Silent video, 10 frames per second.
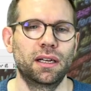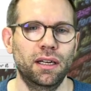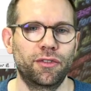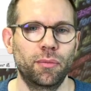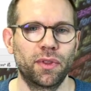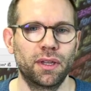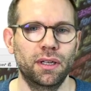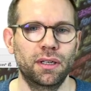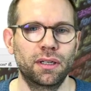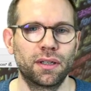from
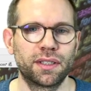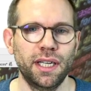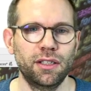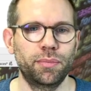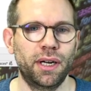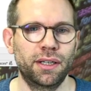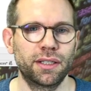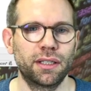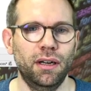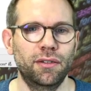the second
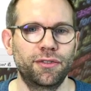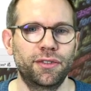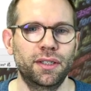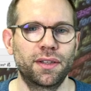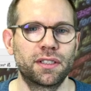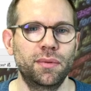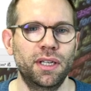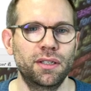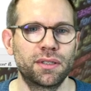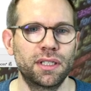part of this
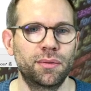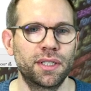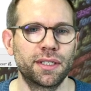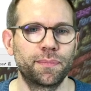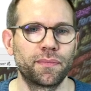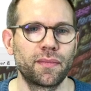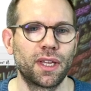video series,